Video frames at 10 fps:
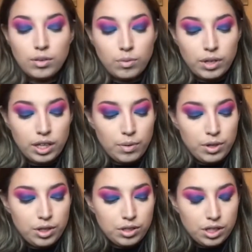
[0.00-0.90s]
that we
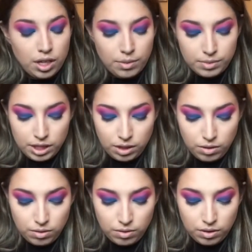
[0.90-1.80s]
used
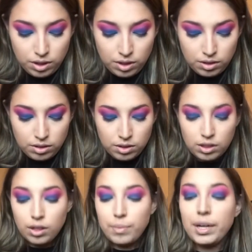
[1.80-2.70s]
single for.
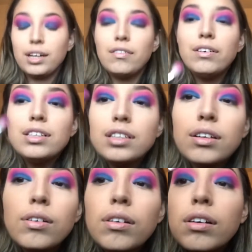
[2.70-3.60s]
Go back in with
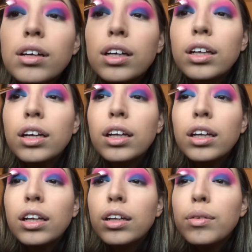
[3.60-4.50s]
single, and
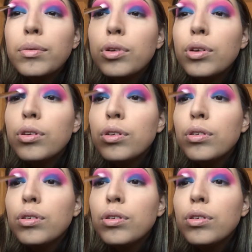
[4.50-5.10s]
then you